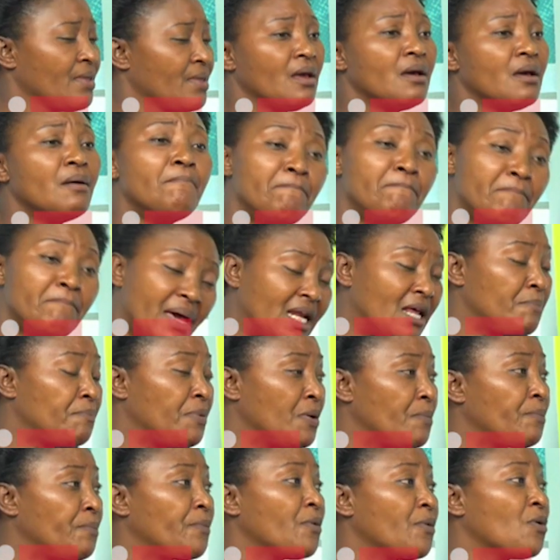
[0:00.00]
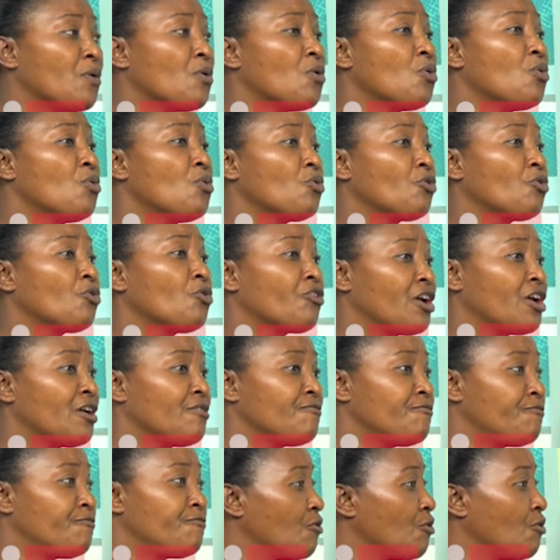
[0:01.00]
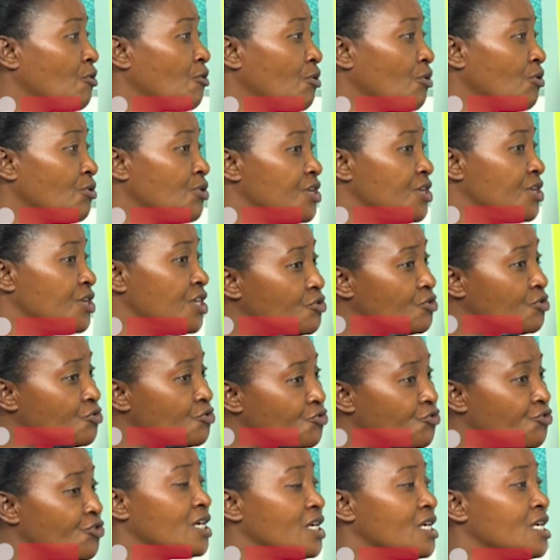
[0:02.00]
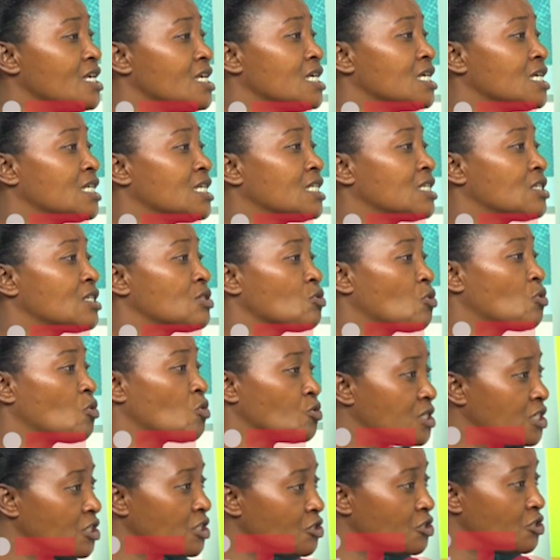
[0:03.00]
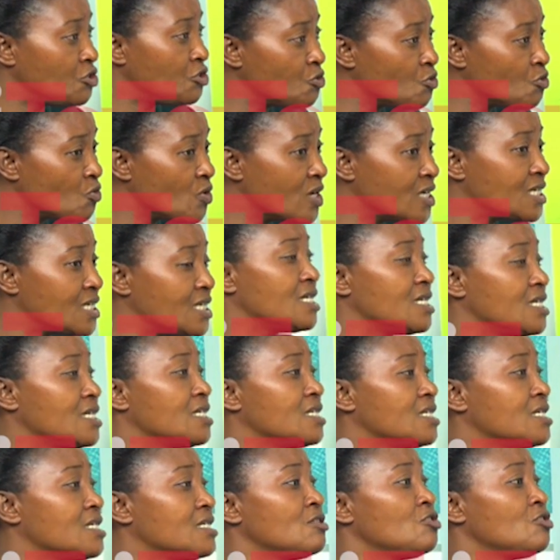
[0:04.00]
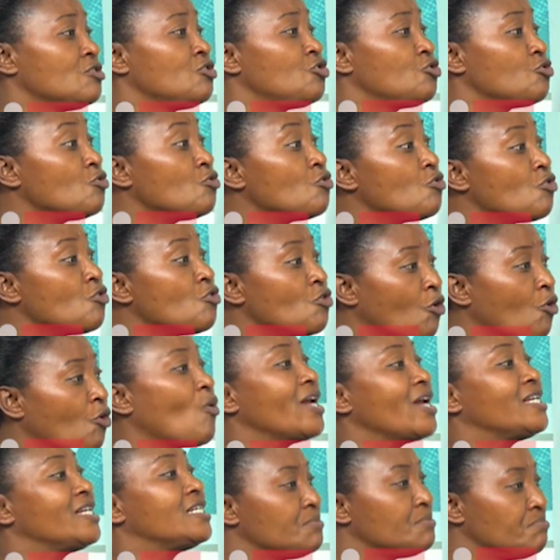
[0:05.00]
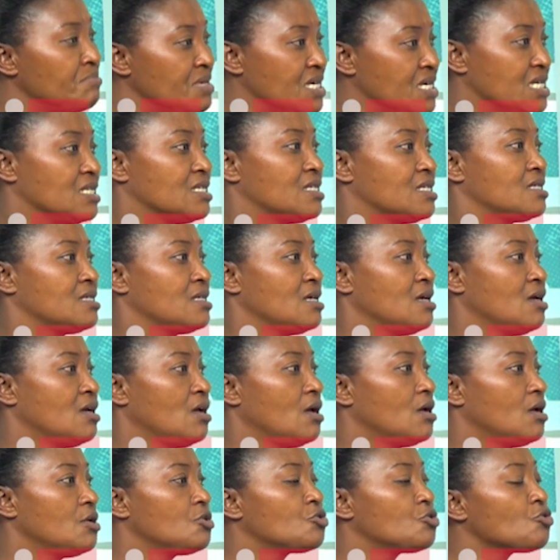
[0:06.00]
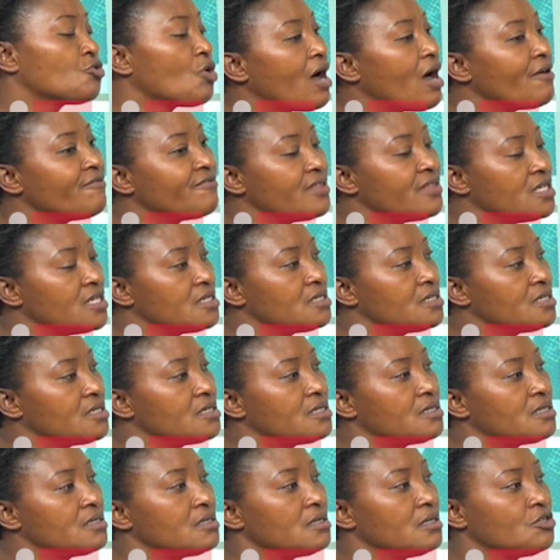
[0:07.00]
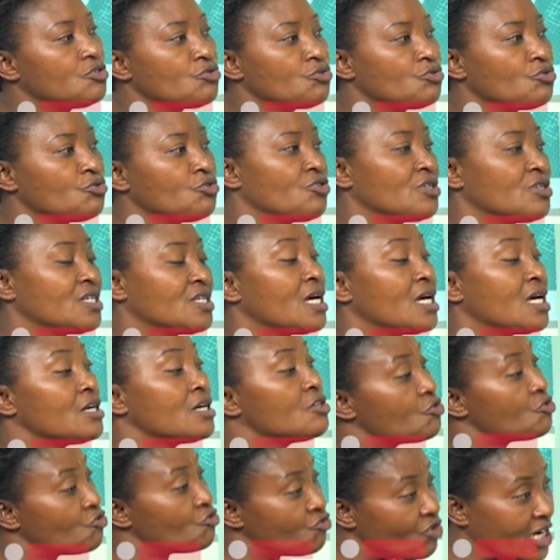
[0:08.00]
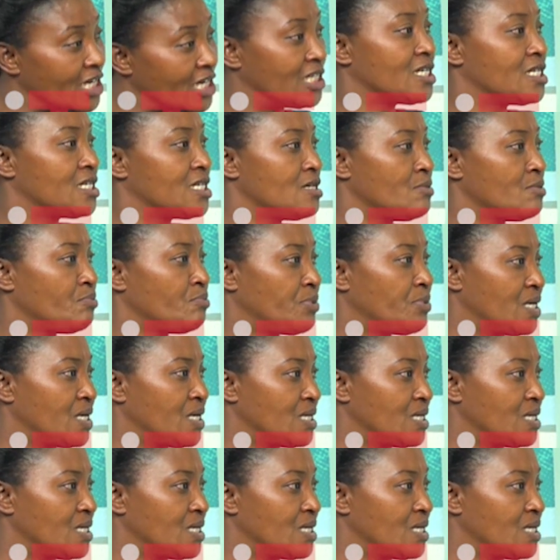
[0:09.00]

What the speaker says: Many people who crave for districts, constituencies, should know what it means to have these institutions and structures in place.